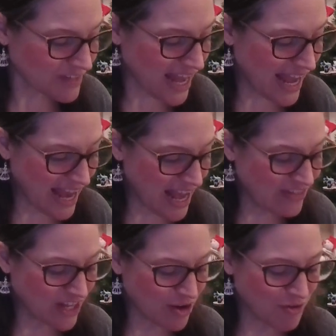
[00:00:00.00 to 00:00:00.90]
And
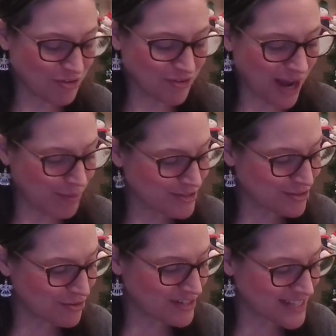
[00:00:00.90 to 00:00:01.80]
they go through the obstacle
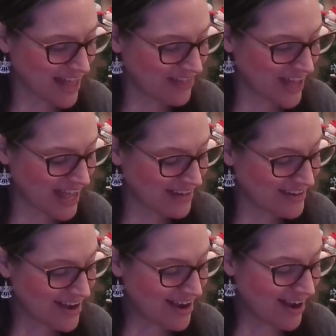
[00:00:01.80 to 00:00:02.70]
course, and then
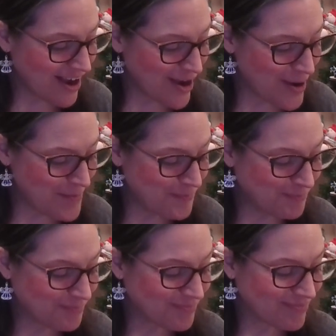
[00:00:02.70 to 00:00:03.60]

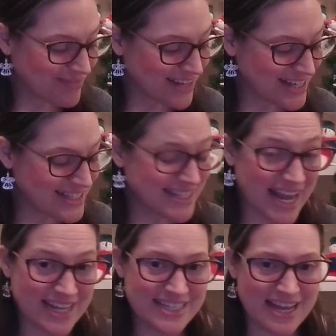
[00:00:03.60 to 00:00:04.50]

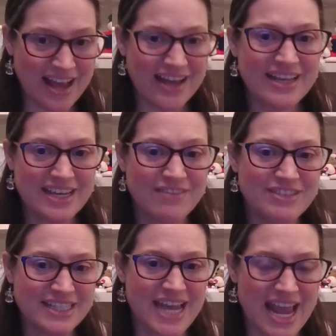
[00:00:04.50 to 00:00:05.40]
Santa
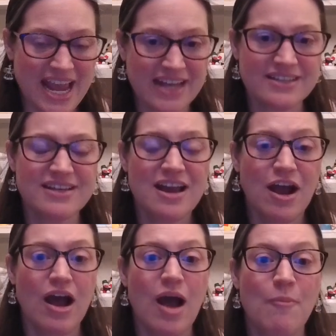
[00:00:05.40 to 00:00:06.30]
gives Kate,
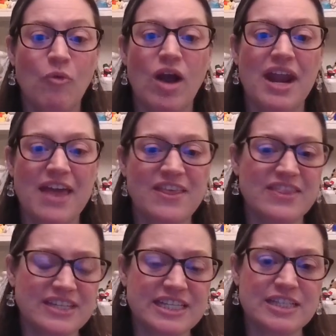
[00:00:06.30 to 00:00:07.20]
and I think
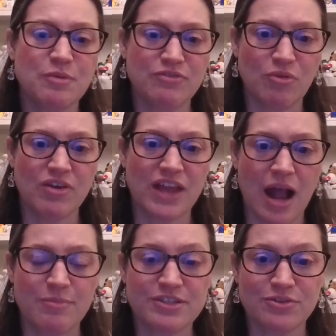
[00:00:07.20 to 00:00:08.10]
this is before the
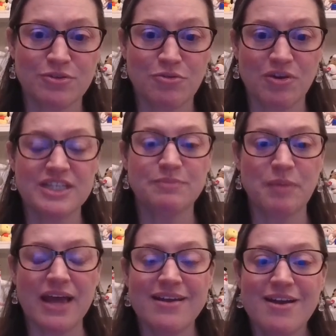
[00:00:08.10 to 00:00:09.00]
obstacle course,
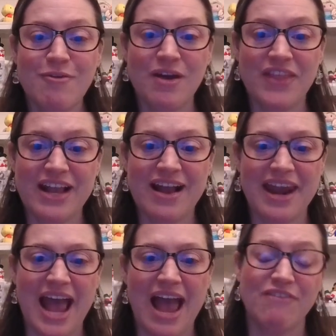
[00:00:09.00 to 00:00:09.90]
but when they kind
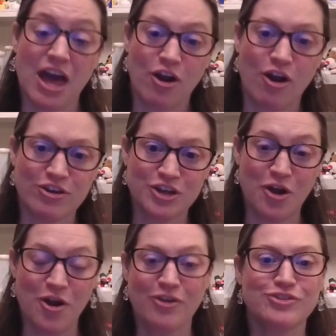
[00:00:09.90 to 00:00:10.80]
of have that
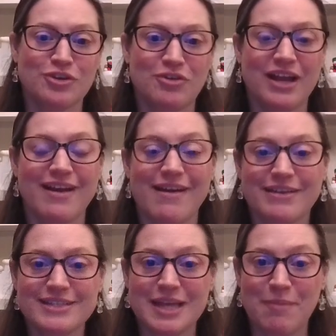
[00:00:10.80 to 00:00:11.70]
heart-to-heart, so I kind
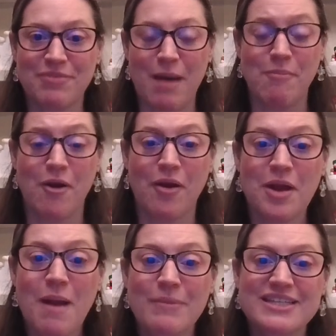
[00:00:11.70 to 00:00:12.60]
of skipped that part.
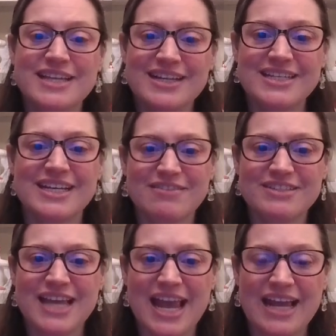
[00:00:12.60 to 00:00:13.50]
But Santa gives
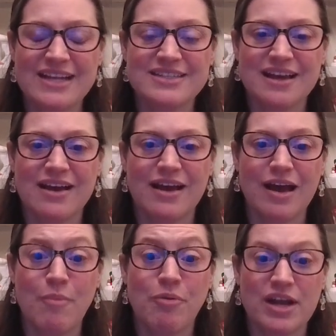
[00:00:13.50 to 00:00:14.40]
Kate
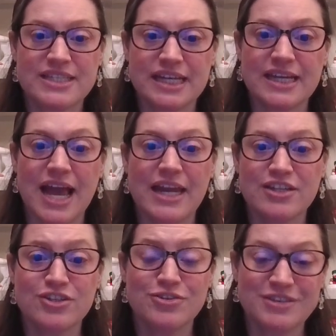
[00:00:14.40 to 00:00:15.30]
a present, and
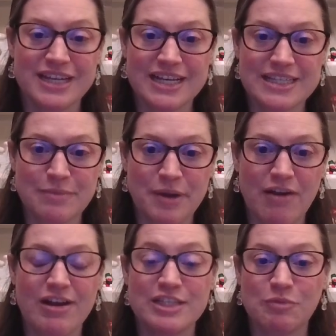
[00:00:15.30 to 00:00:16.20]
it's 2 tickets to
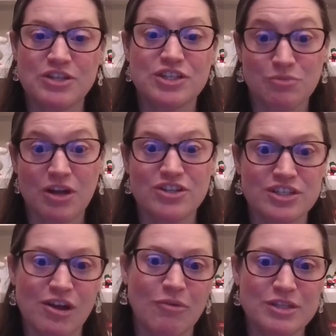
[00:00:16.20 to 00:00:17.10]
Paris, which is where
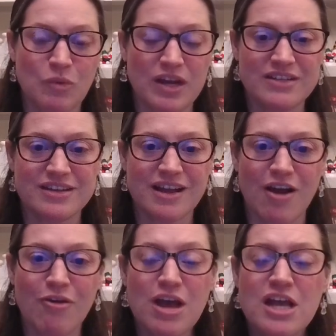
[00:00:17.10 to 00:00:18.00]
she's always wanted to go.